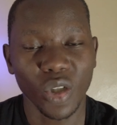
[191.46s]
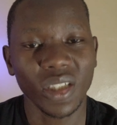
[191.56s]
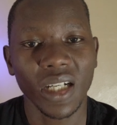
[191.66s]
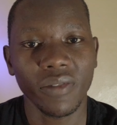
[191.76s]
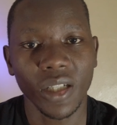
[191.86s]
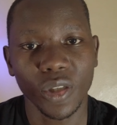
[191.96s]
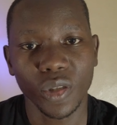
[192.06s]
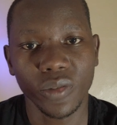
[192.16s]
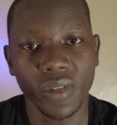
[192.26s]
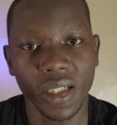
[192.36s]
don't have a
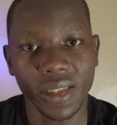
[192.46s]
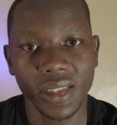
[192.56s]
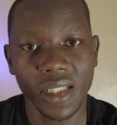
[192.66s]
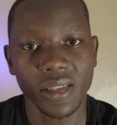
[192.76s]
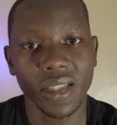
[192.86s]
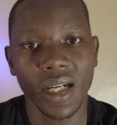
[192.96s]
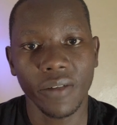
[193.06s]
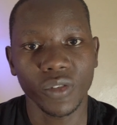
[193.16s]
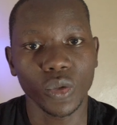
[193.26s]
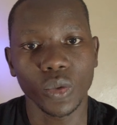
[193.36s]
lot of uh, research they
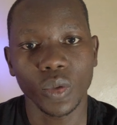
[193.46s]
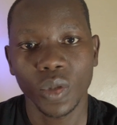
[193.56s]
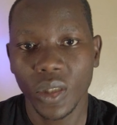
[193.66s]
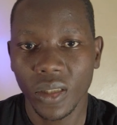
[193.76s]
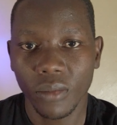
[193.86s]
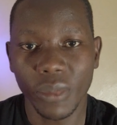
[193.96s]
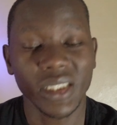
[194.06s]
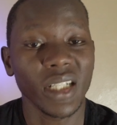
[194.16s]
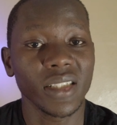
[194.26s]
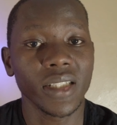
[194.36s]
have to do.
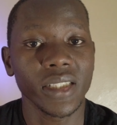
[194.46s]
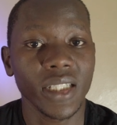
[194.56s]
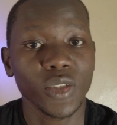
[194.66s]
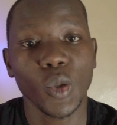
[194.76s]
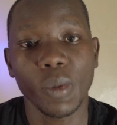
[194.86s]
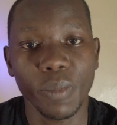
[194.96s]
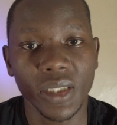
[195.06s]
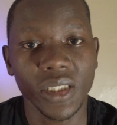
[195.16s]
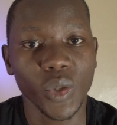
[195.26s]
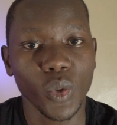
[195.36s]
Basically, they're just
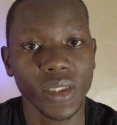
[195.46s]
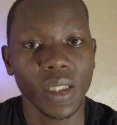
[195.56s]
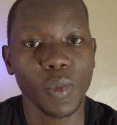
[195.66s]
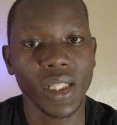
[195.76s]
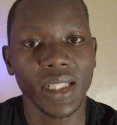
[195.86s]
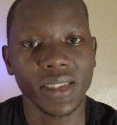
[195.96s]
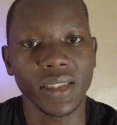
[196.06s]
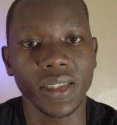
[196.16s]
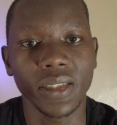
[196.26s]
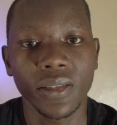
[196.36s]
copy-pasting what someone else
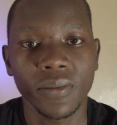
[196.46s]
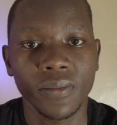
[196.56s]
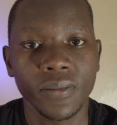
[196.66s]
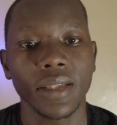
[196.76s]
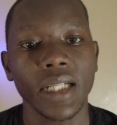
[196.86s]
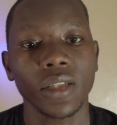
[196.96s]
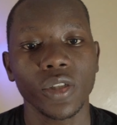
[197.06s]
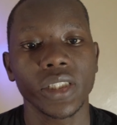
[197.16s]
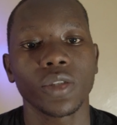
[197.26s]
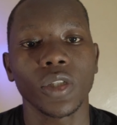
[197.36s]
did. That
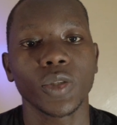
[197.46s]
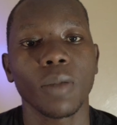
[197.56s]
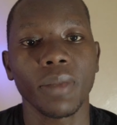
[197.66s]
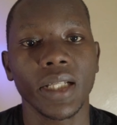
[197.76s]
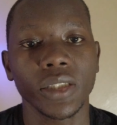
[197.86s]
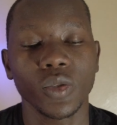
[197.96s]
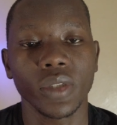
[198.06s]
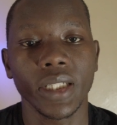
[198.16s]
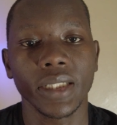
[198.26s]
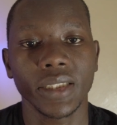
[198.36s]
logic also applies to
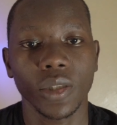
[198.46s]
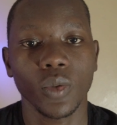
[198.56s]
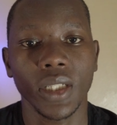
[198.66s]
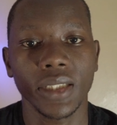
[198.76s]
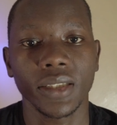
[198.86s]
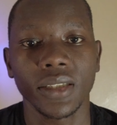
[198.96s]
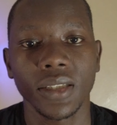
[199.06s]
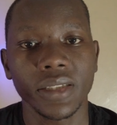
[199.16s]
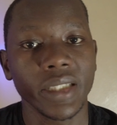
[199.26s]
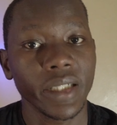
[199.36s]
the tech world.
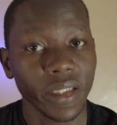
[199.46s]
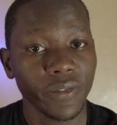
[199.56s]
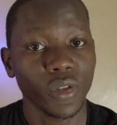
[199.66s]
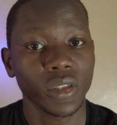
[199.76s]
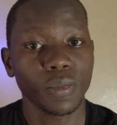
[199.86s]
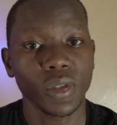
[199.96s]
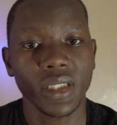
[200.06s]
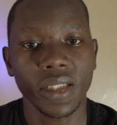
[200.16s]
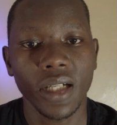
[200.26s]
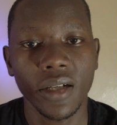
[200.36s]
Generic phones
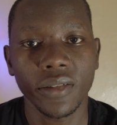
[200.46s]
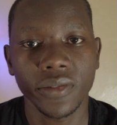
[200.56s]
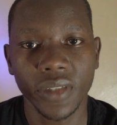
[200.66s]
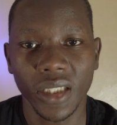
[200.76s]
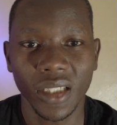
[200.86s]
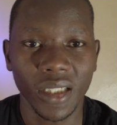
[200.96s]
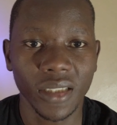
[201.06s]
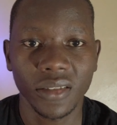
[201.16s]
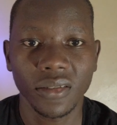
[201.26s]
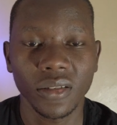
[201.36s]
mostly have uh,
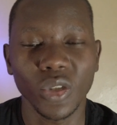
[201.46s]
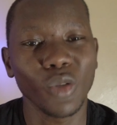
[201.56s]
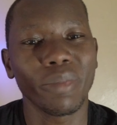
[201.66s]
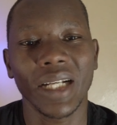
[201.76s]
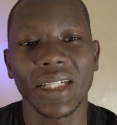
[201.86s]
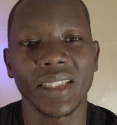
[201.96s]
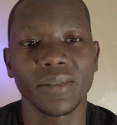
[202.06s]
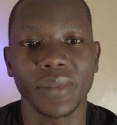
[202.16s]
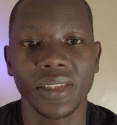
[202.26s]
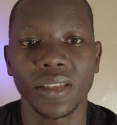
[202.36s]
no brand
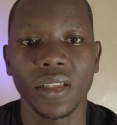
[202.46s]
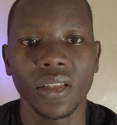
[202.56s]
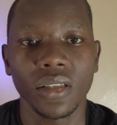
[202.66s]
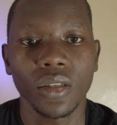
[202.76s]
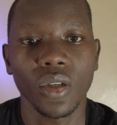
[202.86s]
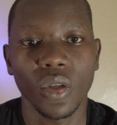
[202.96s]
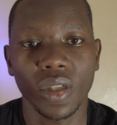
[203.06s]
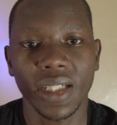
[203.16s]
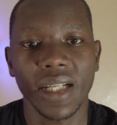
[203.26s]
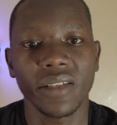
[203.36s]
names,
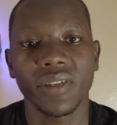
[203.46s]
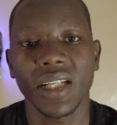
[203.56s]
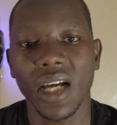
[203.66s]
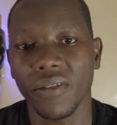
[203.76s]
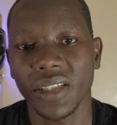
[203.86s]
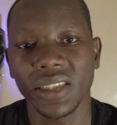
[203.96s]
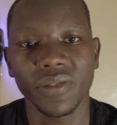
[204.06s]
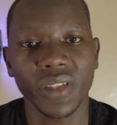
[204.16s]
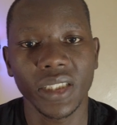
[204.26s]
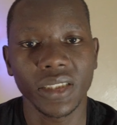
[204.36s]
or can even have a
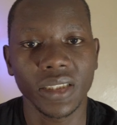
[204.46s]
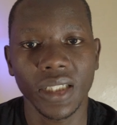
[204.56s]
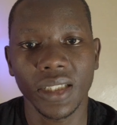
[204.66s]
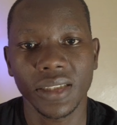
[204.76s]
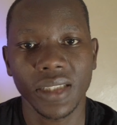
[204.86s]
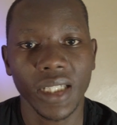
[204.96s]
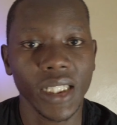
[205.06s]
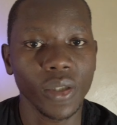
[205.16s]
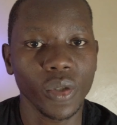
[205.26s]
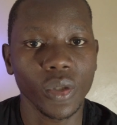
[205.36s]
different uh,
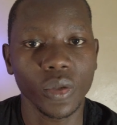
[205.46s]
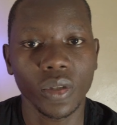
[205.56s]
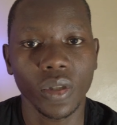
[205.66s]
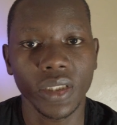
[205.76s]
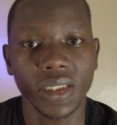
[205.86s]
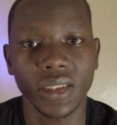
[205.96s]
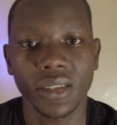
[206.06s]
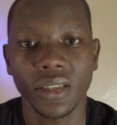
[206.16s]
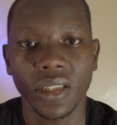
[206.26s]
style or look on it.